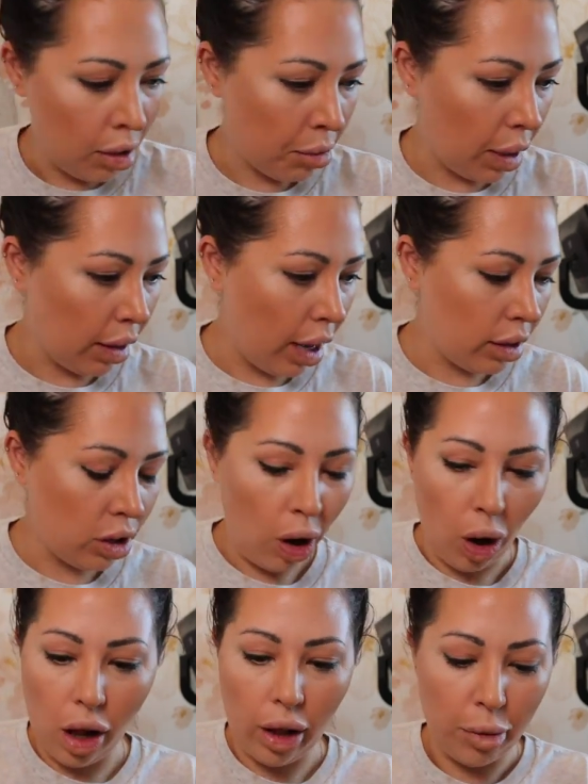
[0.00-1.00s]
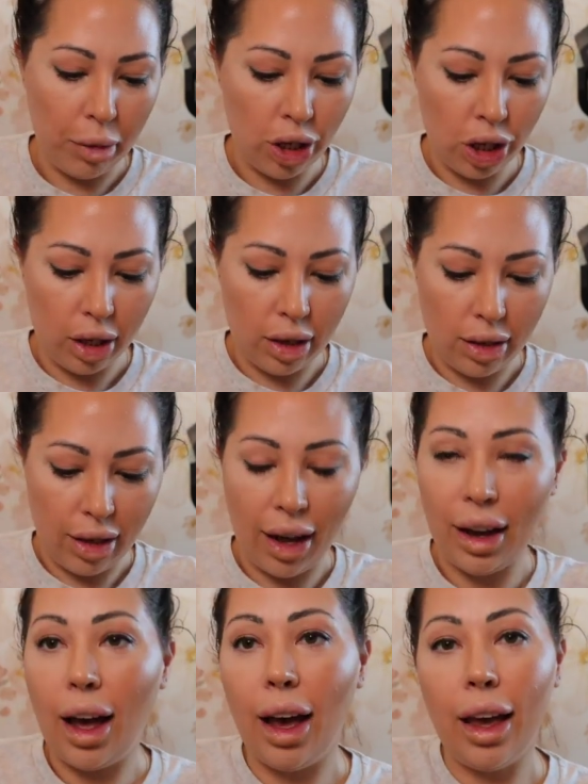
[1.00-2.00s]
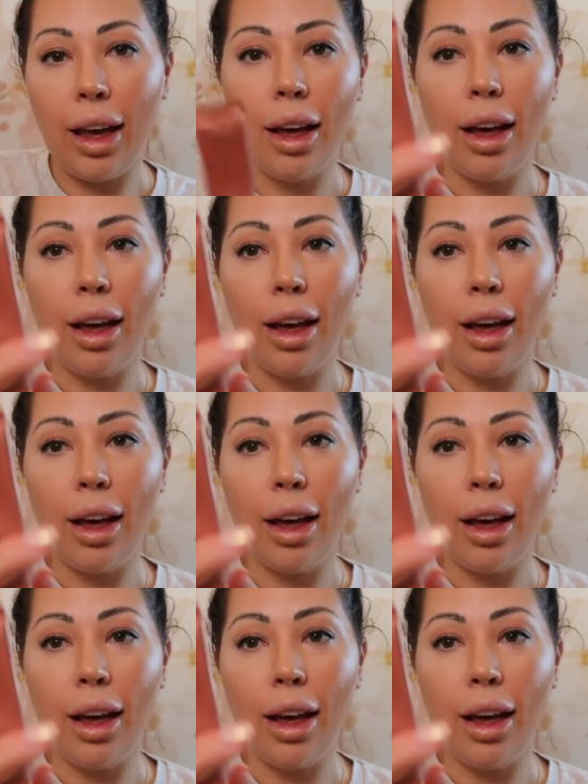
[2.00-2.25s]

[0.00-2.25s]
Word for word: my last haul, I mentioned that I